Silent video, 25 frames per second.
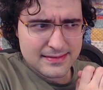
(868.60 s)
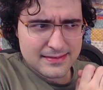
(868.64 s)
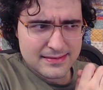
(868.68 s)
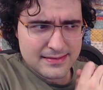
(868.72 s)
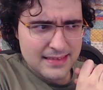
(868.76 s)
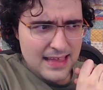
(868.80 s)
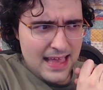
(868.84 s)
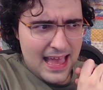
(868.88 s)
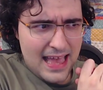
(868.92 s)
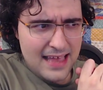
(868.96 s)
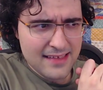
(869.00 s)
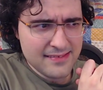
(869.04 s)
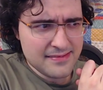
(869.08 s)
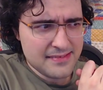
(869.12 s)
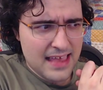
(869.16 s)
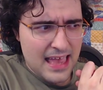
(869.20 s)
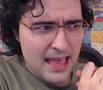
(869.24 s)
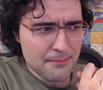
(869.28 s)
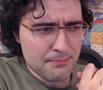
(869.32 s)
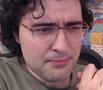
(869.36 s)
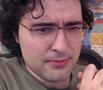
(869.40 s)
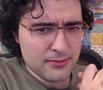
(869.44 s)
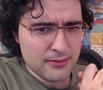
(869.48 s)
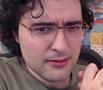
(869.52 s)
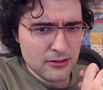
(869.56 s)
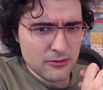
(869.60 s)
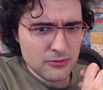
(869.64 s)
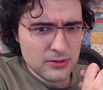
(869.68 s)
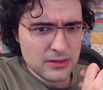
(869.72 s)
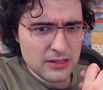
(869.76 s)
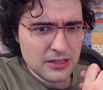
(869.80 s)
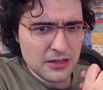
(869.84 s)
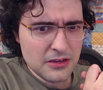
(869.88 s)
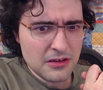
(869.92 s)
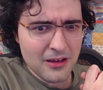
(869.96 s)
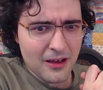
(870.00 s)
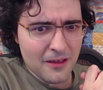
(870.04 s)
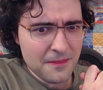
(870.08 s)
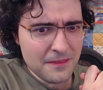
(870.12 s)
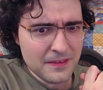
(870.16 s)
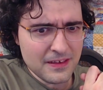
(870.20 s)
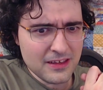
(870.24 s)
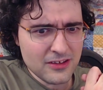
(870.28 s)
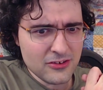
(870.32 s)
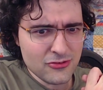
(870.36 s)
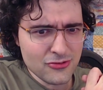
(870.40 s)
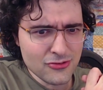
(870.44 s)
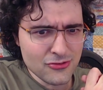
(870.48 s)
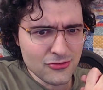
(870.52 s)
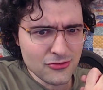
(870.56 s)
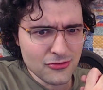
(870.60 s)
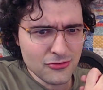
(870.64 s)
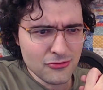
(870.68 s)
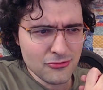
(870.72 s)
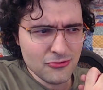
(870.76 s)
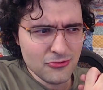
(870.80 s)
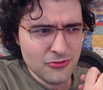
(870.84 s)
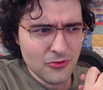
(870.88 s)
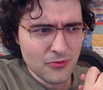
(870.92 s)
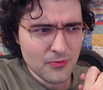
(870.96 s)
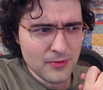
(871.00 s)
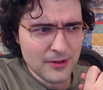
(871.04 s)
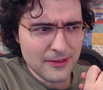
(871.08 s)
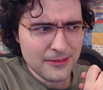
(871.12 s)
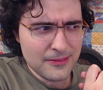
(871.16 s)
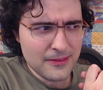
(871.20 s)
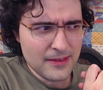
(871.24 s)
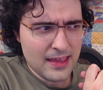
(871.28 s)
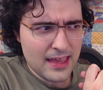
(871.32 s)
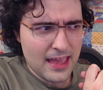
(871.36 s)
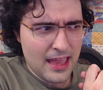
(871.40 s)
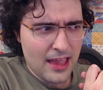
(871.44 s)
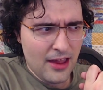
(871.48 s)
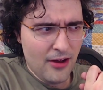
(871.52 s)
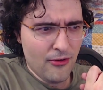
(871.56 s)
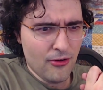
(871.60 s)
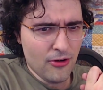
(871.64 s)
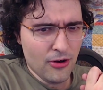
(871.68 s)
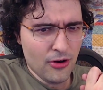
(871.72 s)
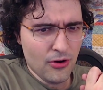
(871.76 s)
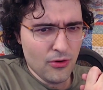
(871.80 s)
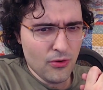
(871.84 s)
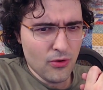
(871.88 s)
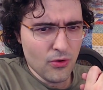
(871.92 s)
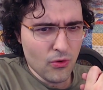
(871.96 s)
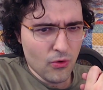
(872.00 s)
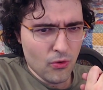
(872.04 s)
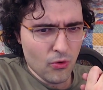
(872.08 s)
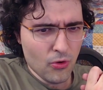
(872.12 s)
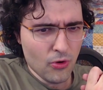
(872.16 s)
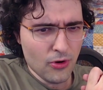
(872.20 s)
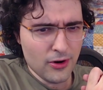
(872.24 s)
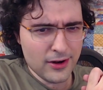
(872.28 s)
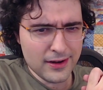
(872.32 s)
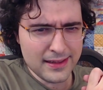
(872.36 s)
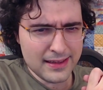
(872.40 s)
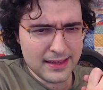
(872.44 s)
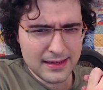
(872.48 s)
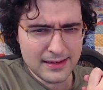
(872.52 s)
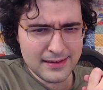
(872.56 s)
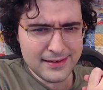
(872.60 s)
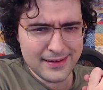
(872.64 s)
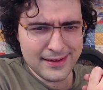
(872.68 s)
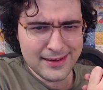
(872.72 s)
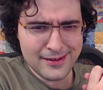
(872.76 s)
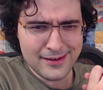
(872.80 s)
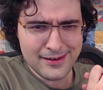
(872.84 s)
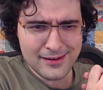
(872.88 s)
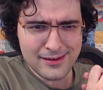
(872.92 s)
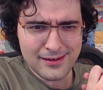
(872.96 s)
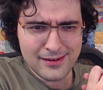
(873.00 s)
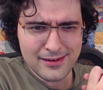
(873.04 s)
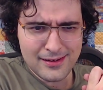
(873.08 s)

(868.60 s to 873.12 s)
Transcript: has absolutely nothing to do with Harrow or Gideon.